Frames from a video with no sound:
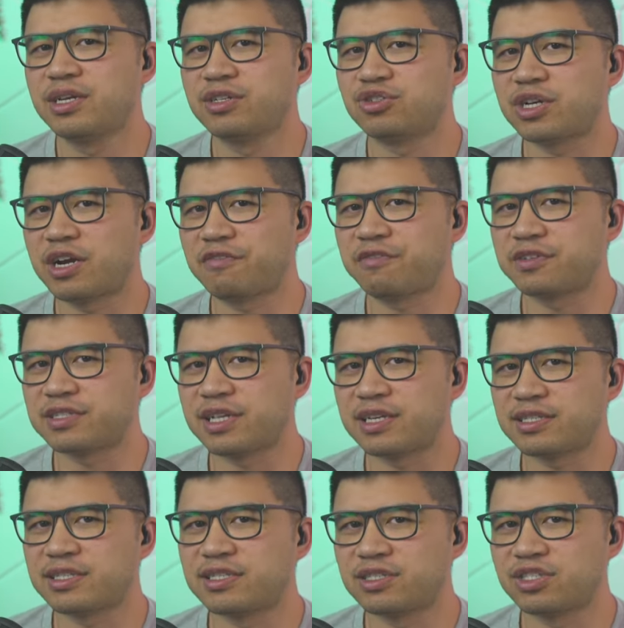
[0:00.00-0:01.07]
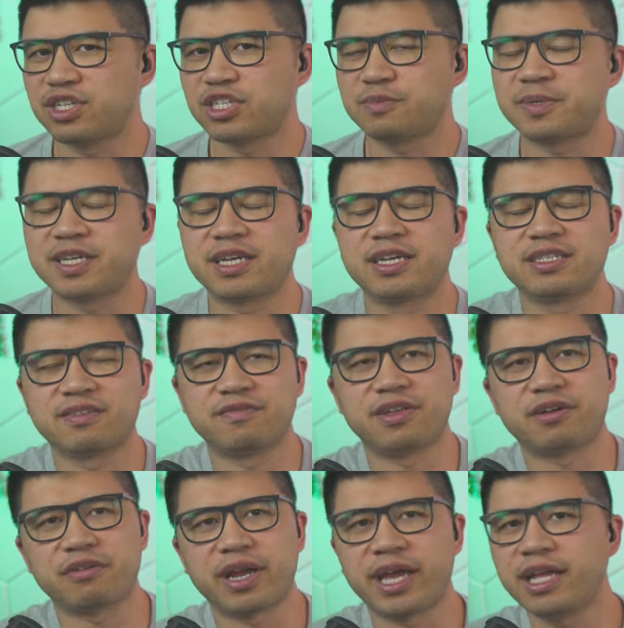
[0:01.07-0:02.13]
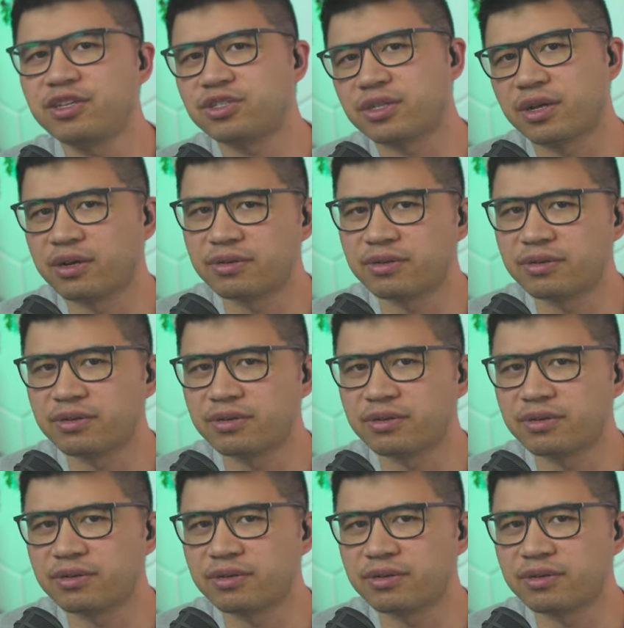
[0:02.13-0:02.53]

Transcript: driver's license just because of their age, though.